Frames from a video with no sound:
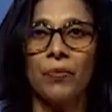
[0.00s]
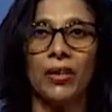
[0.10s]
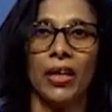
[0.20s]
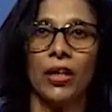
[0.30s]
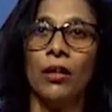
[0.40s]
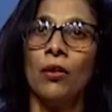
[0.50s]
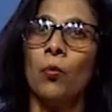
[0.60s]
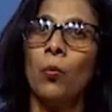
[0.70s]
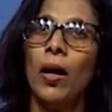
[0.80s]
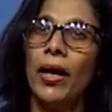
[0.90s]
Then
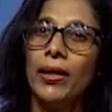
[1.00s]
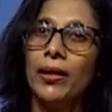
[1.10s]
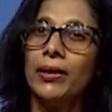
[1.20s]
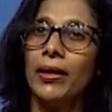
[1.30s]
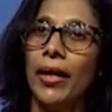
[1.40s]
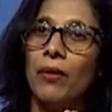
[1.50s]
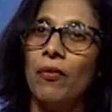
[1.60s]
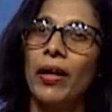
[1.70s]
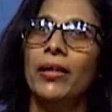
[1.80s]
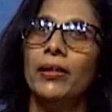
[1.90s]
wilder and
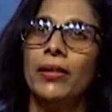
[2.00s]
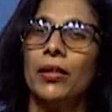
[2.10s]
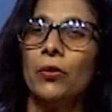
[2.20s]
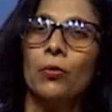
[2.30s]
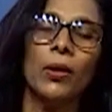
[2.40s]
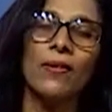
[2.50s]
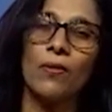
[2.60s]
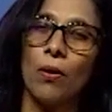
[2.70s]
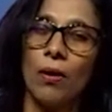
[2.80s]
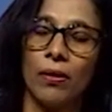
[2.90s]
wilder grew her
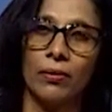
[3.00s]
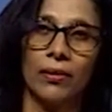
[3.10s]
song.